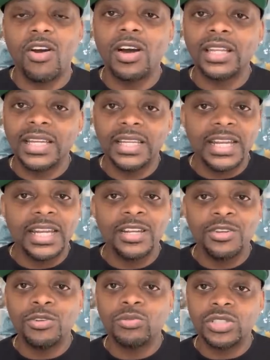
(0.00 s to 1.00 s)
All I needed to
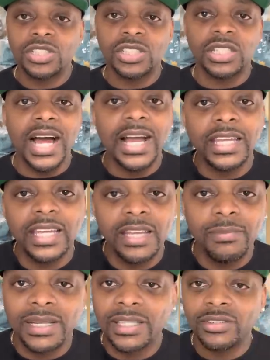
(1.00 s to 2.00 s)
do was just lock
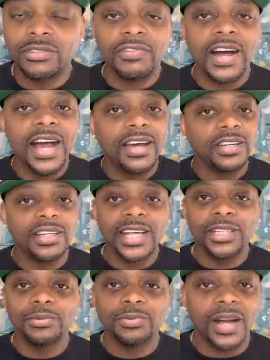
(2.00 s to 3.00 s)
in my little
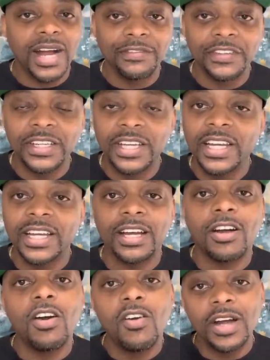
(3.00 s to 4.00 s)
$500 profit. I
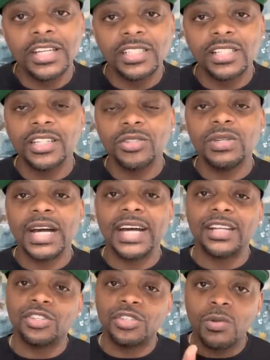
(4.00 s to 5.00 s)
always tell you
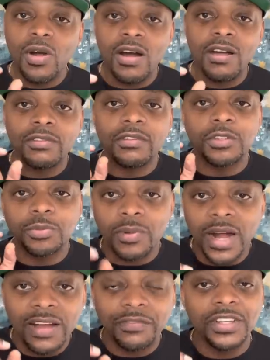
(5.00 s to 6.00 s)
guys, small
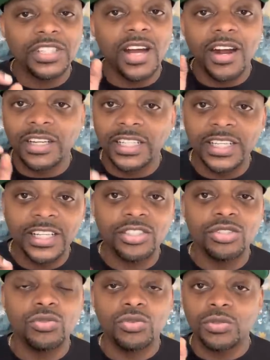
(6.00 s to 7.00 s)
profits are good
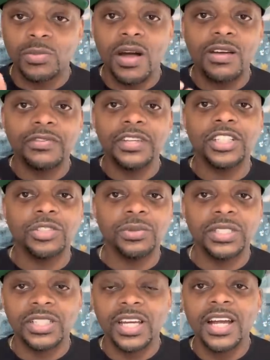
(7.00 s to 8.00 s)
too. Small
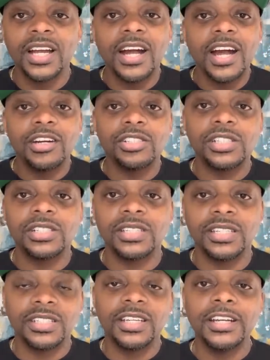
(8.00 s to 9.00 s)
victories are just
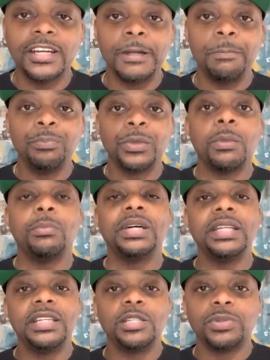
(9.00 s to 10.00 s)
as good.
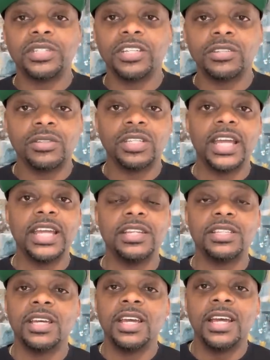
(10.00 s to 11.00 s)
But in this particular
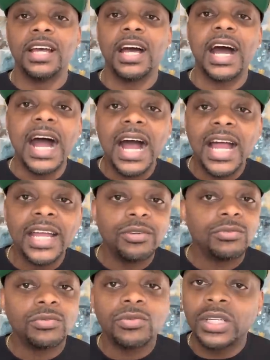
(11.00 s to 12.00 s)
case,
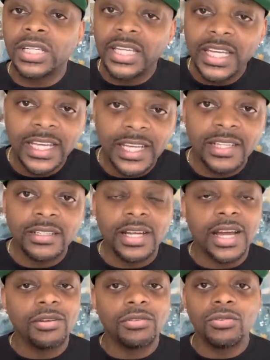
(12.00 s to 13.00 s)
I
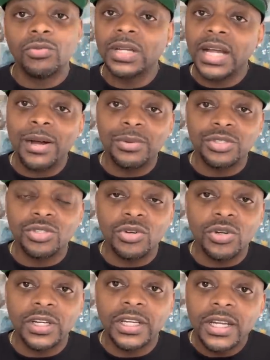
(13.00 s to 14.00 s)
don't know what I was
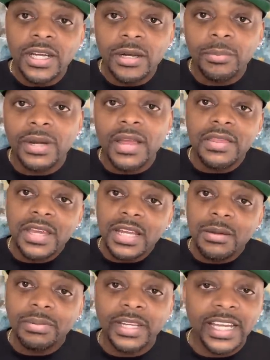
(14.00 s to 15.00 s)
doing, but then
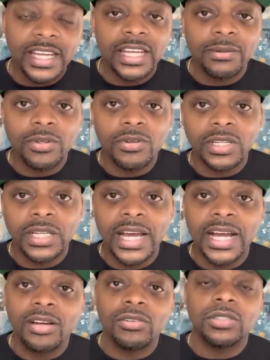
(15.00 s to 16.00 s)
a play ended up going
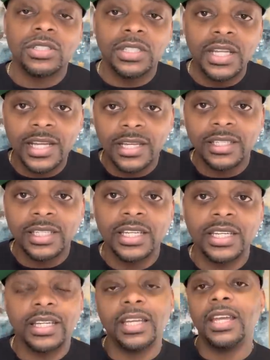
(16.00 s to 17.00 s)
down.
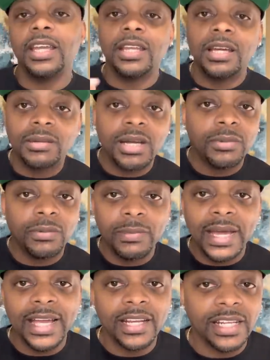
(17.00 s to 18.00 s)
Luckily, it ended up coming
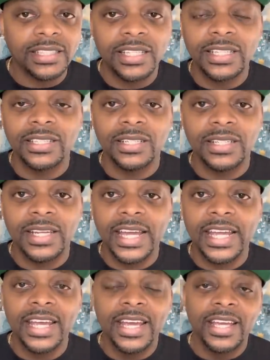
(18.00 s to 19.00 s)
back at the end of the
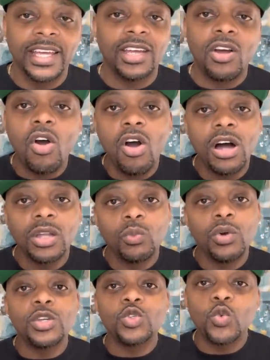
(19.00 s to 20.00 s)
day and all
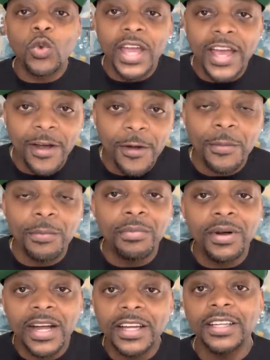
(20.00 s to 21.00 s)
was well.
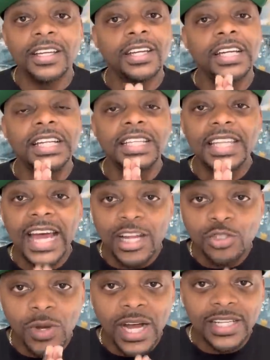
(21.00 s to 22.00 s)
But
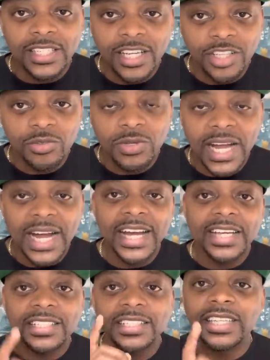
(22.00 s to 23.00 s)
that's why I tell you
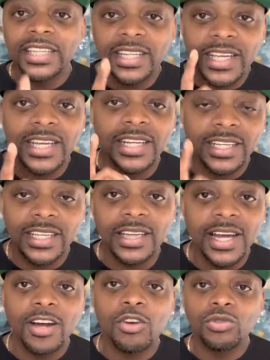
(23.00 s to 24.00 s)
guys, get in and get
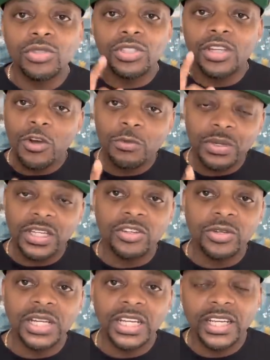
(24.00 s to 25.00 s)
out. Don't be
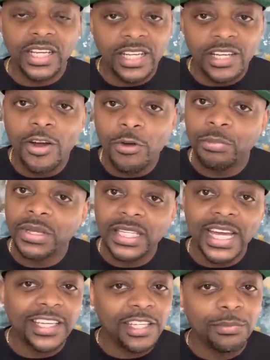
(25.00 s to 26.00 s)
greedy and don't be
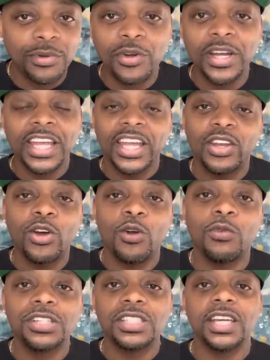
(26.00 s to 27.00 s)
like your boy and
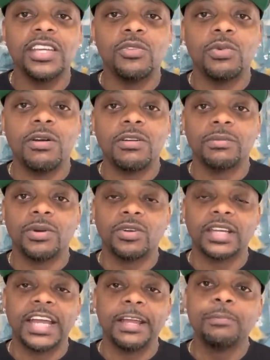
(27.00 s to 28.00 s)
overstay your welcome,
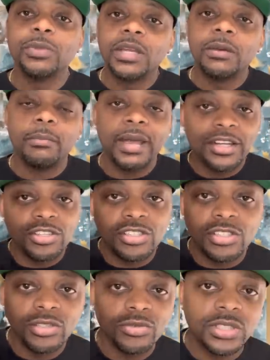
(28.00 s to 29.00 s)
okay? Major
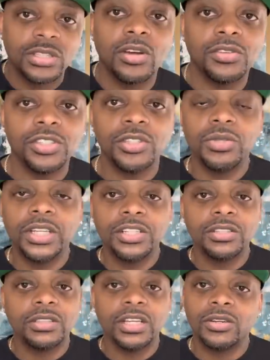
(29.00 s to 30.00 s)
salute to those of you who did
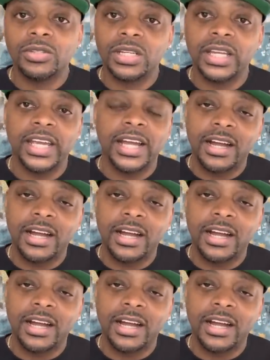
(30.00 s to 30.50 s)
your thing on the day.